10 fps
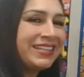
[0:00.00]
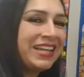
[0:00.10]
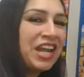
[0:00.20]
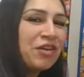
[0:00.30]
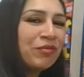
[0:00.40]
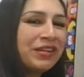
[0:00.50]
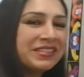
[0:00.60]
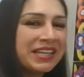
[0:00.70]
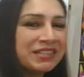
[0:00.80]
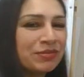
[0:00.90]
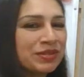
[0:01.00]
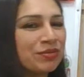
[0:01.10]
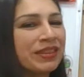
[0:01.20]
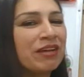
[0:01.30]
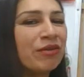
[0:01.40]
ding. Recess was
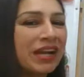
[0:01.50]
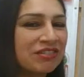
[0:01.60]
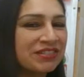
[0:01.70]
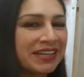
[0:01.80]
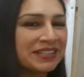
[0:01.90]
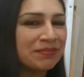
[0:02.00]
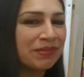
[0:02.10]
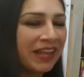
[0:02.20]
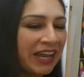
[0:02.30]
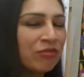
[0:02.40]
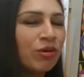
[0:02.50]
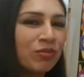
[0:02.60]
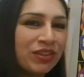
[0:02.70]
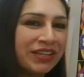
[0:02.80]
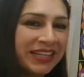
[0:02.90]
when they went outside to play. What
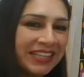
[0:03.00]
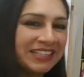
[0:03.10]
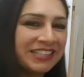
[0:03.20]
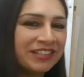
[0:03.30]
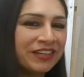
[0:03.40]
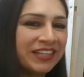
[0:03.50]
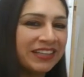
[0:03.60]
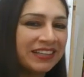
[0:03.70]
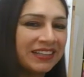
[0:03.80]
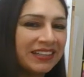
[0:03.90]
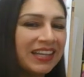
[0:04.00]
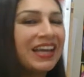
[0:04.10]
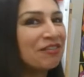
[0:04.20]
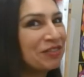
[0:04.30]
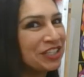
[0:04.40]
were the kids doing?
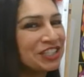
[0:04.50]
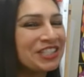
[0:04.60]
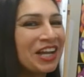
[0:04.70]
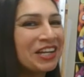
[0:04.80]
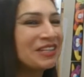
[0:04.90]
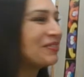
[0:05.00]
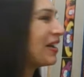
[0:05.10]
And we just talked